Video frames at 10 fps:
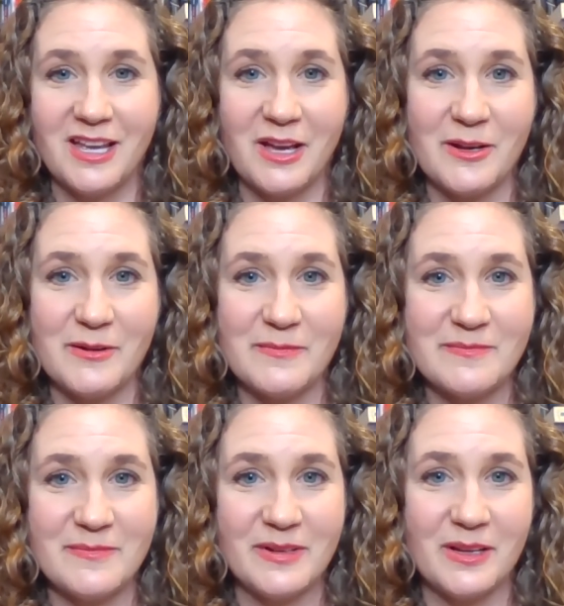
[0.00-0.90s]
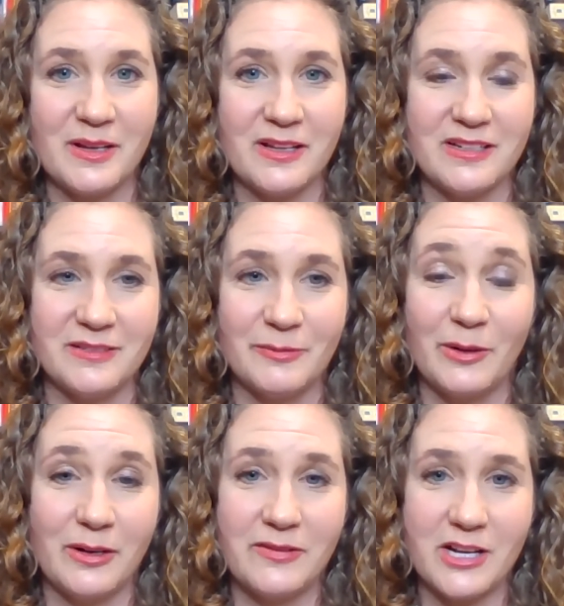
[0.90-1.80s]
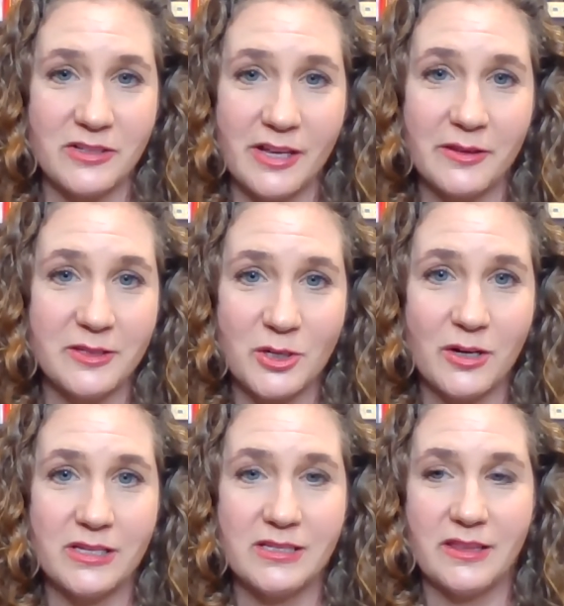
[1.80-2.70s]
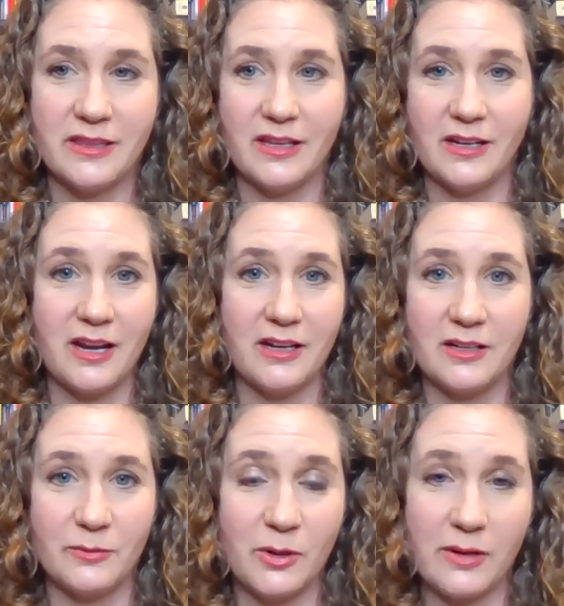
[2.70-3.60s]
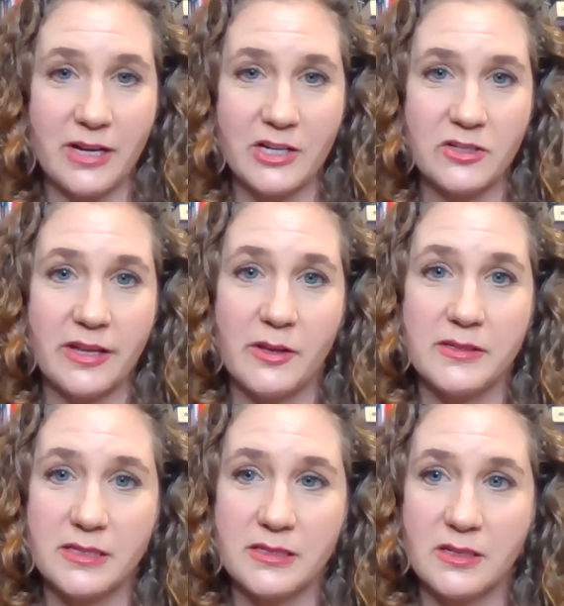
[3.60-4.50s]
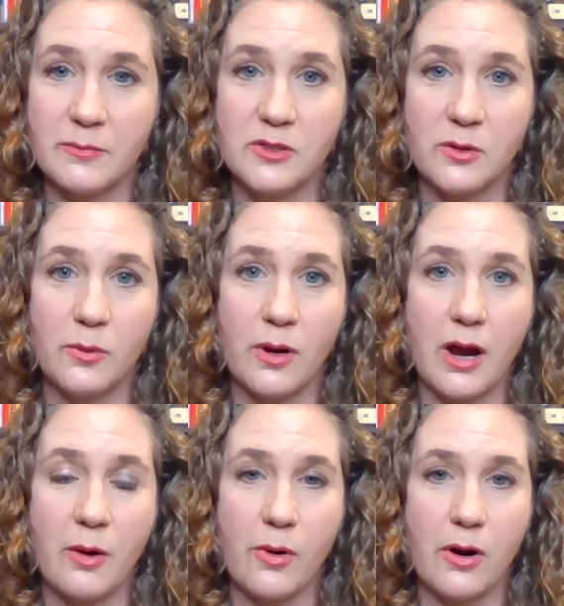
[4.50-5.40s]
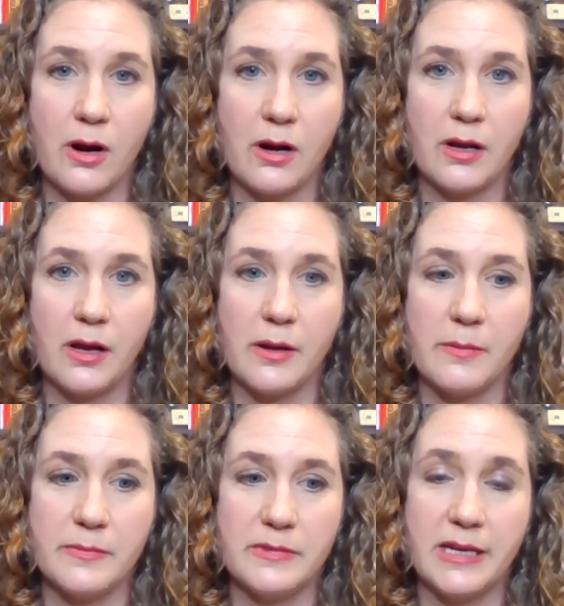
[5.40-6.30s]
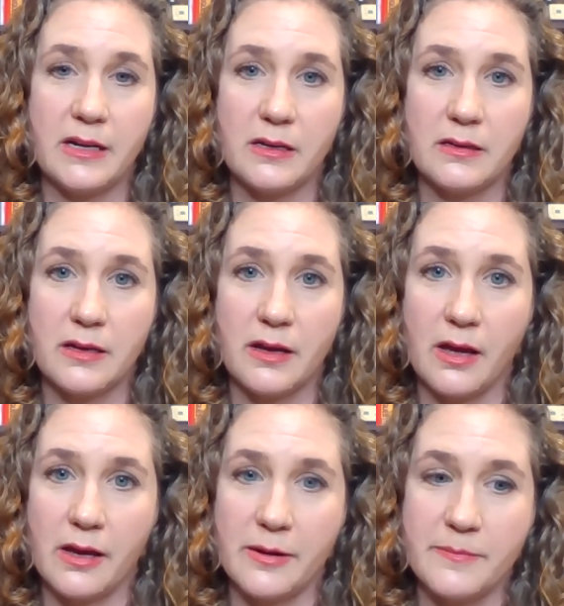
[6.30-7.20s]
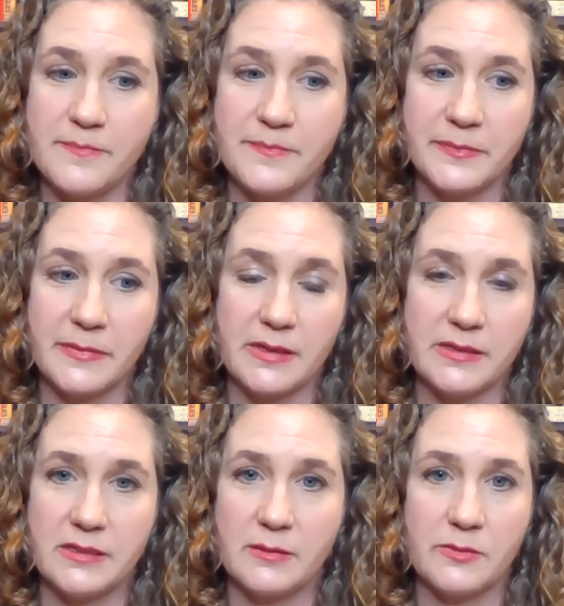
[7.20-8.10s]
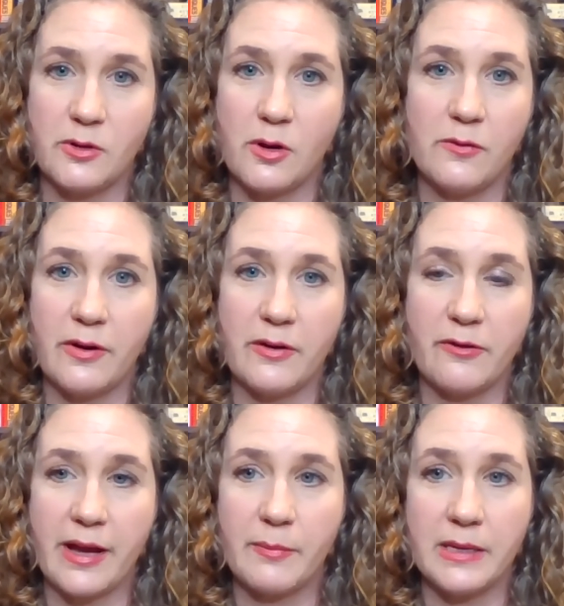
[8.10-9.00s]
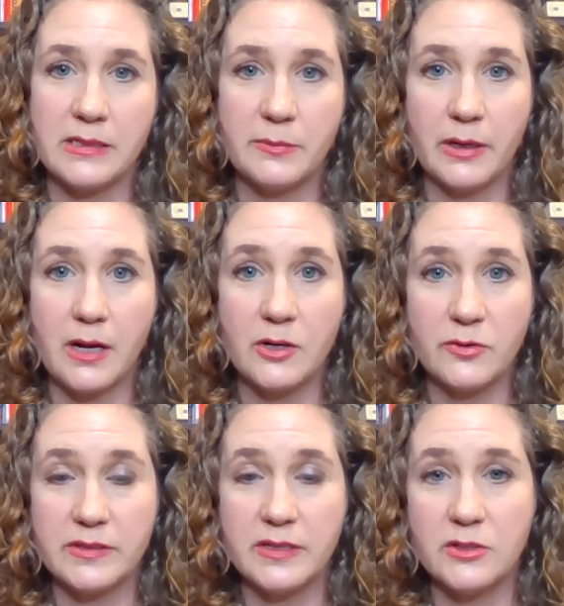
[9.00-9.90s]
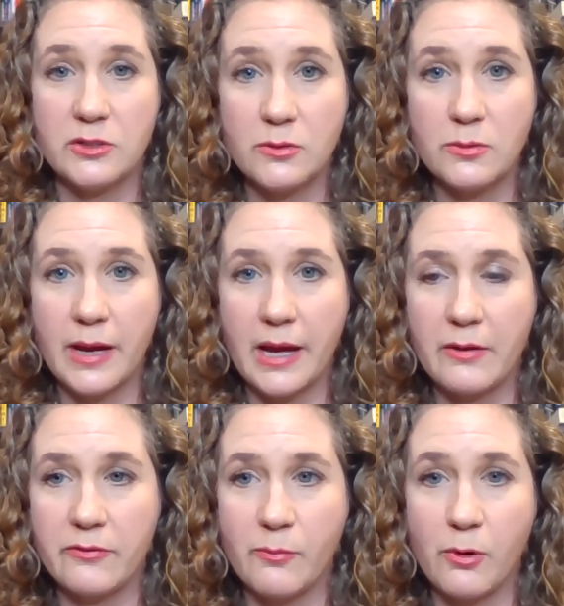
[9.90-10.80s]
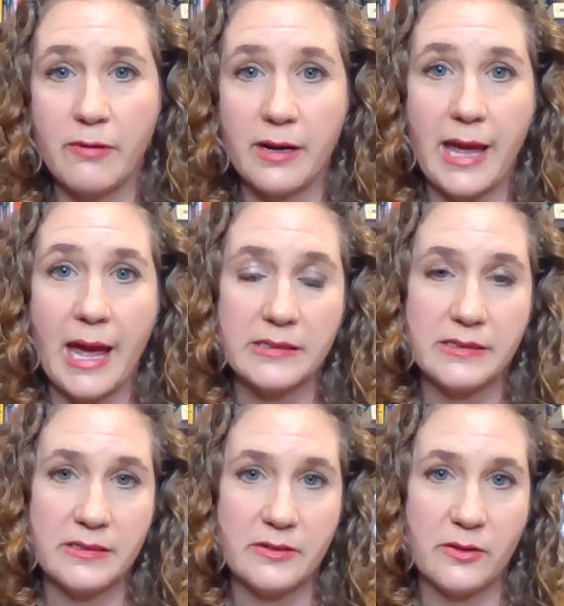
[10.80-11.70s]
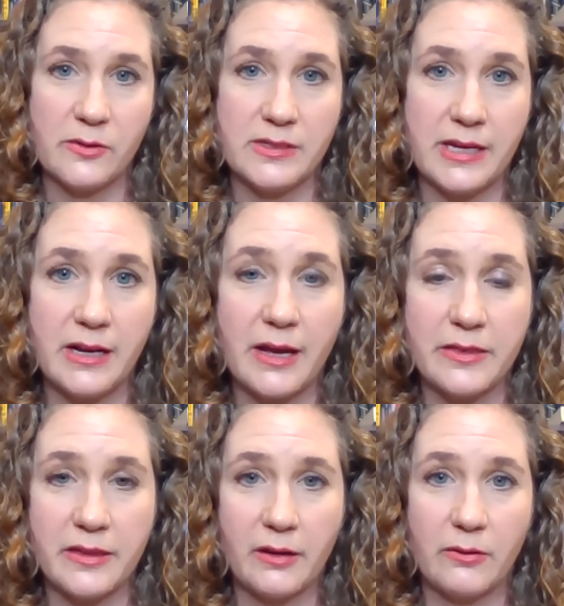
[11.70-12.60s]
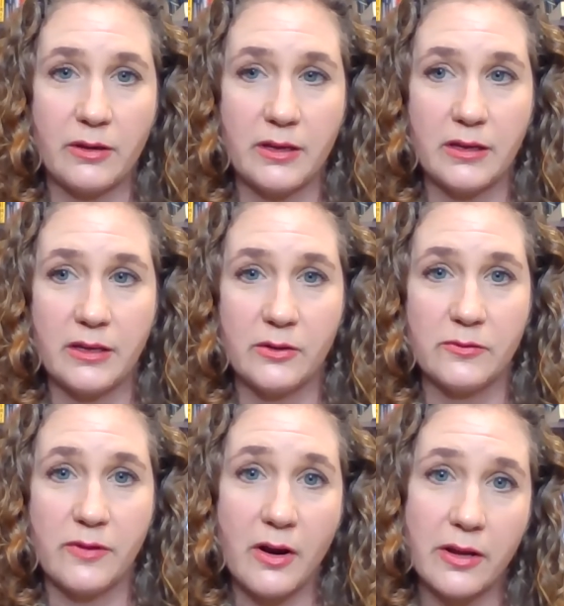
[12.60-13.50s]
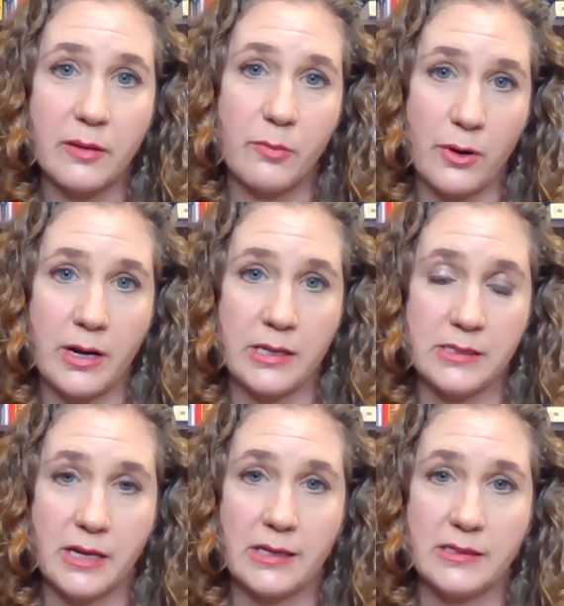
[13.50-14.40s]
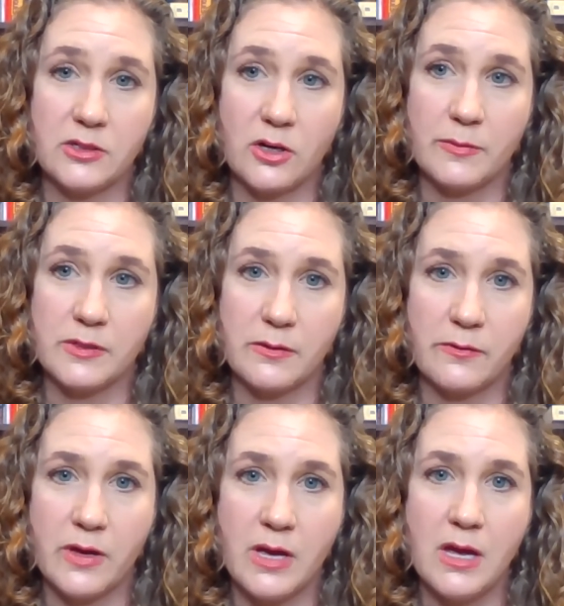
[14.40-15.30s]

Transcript: We don't have national health insurance and don't have a national health system. So our data systems are all very fragmented, but countries that do have more ready access to those data, I think, yield very important insights in terms of